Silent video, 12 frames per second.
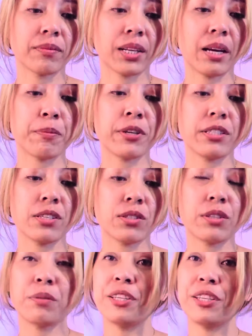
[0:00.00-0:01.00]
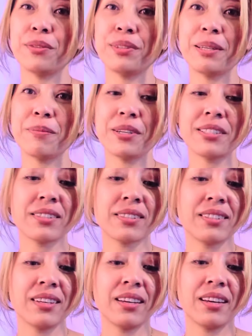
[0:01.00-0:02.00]
High priestess could be you, Libras.
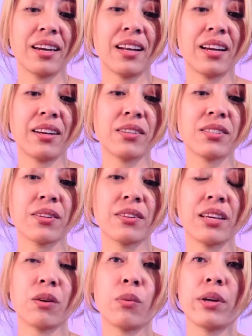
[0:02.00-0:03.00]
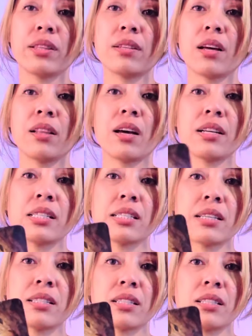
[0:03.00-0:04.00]
And I also think with a lot of
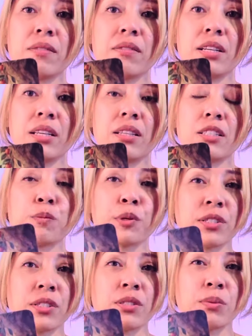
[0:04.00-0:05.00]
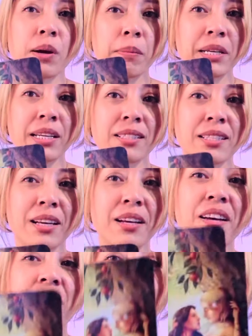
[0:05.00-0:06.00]
sensitivity, this person's reminiscing
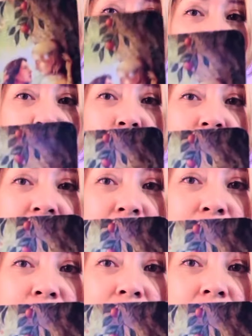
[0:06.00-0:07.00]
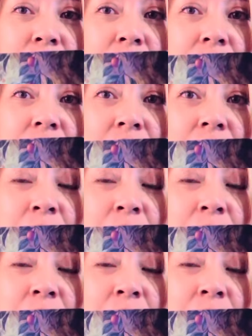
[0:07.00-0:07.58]
on this particular card.